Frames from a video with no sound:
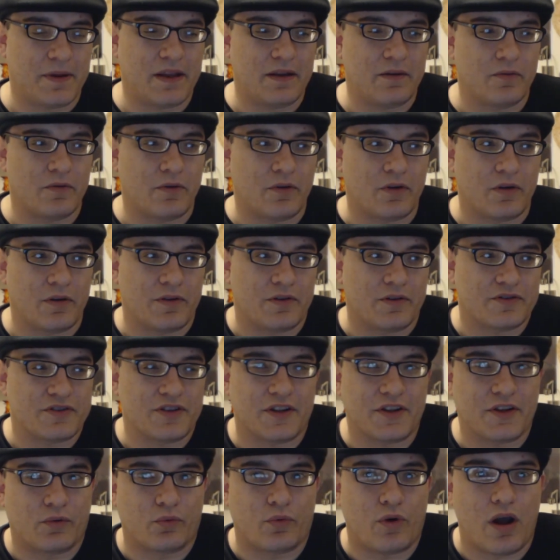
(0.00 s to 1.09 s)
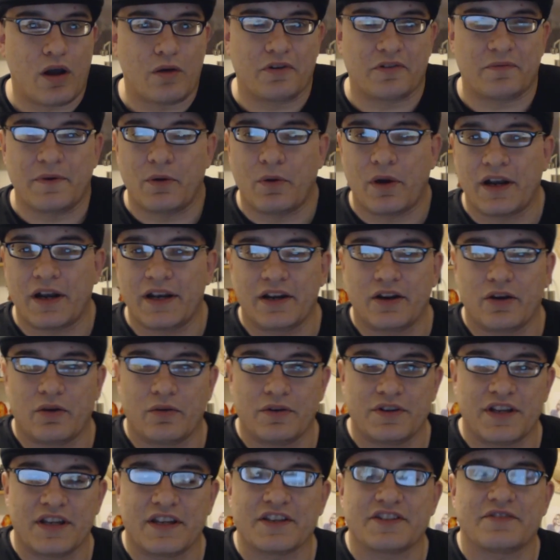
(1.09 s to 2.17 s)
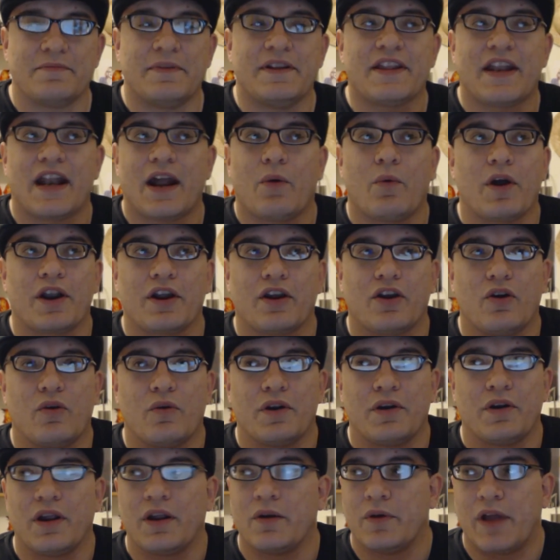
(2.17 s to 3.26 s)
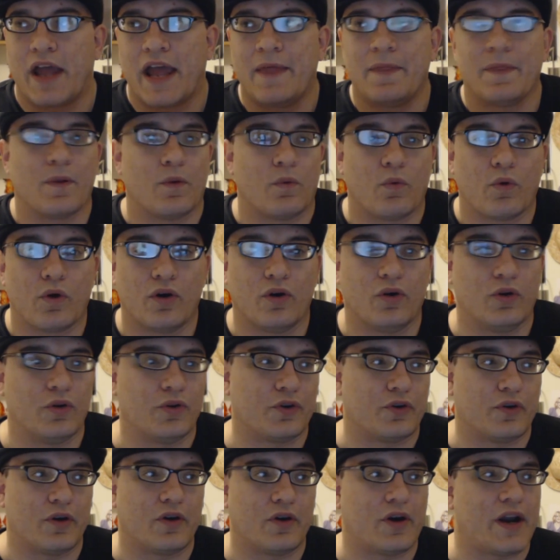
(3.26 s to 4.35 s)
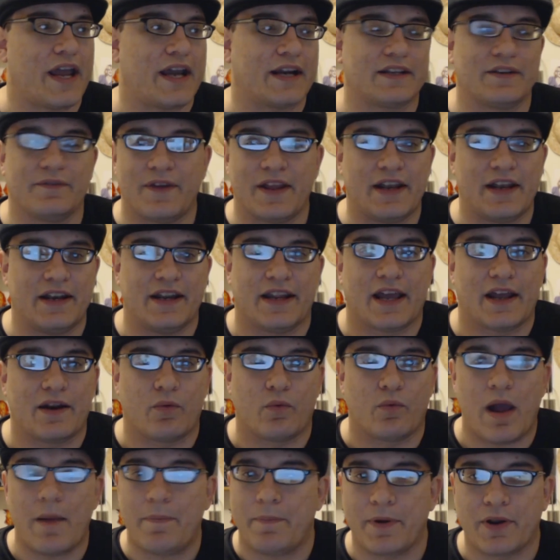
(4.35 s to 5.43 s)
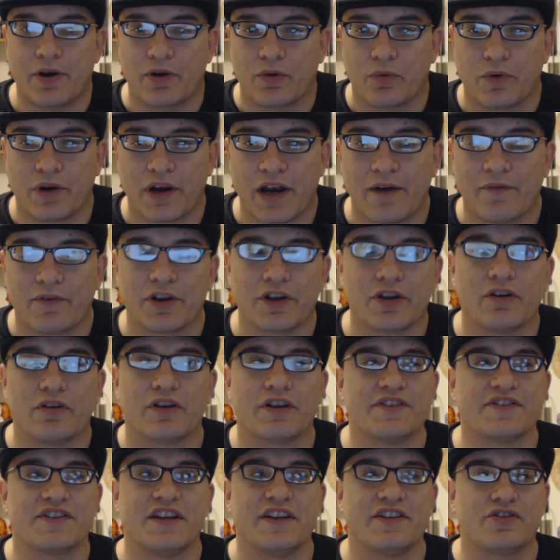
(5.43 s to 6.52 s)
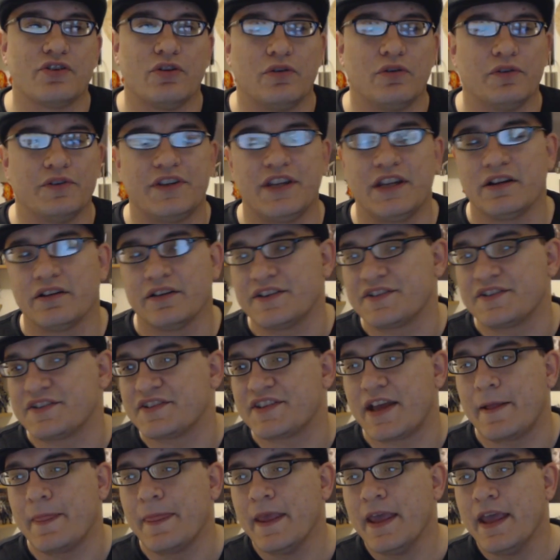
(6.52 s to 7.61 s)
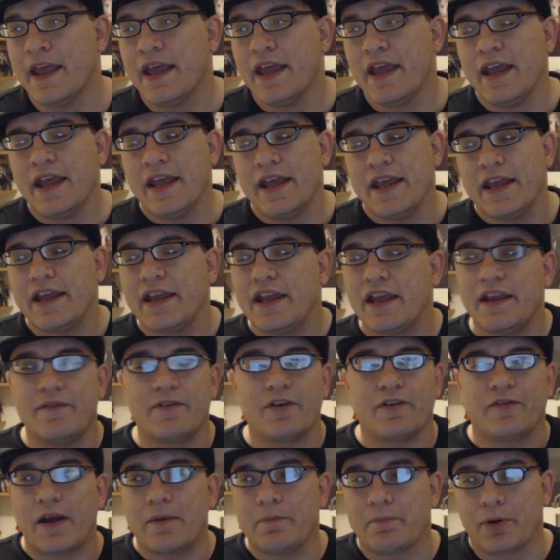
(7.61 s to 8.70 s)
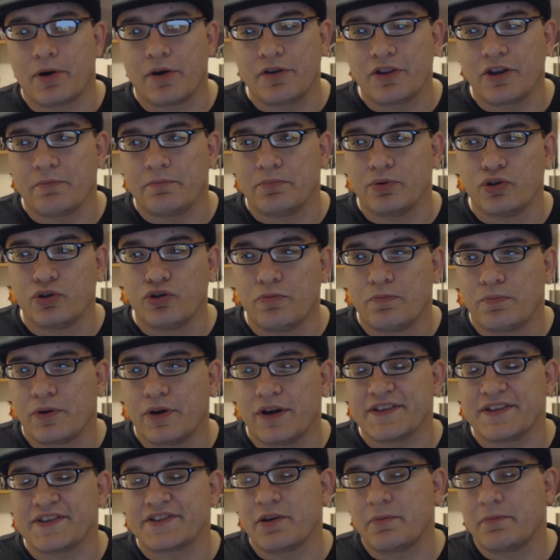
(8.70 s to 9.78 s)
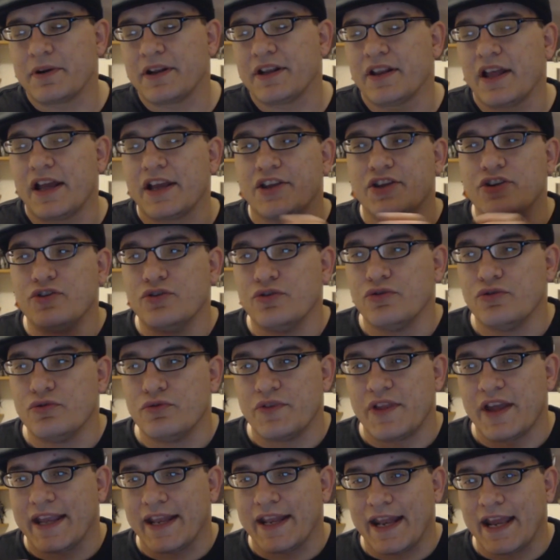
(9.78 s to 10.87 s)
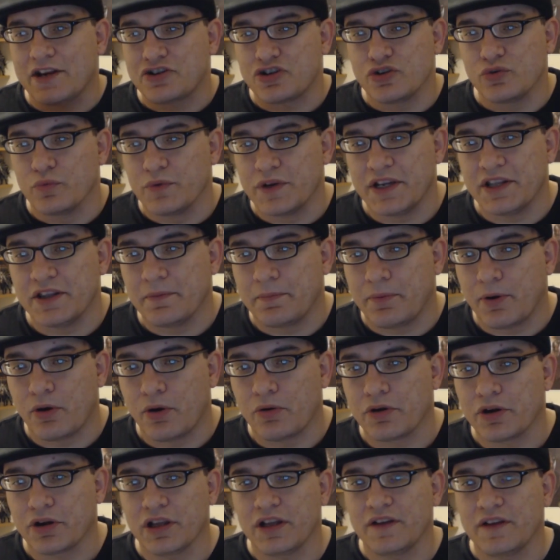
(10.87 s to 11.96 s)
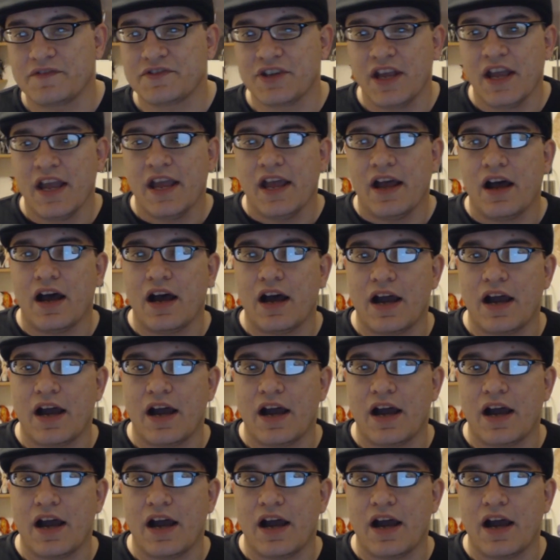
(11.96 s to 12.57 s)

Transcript: there's nothing wrong with me wanting to go in. It doesn't mean that I want to go in and end the world or activate any kind of weapon or whatever, because his whole deal is that even if I burn the blueprints, somebody like you that can actually read the poneglyphs,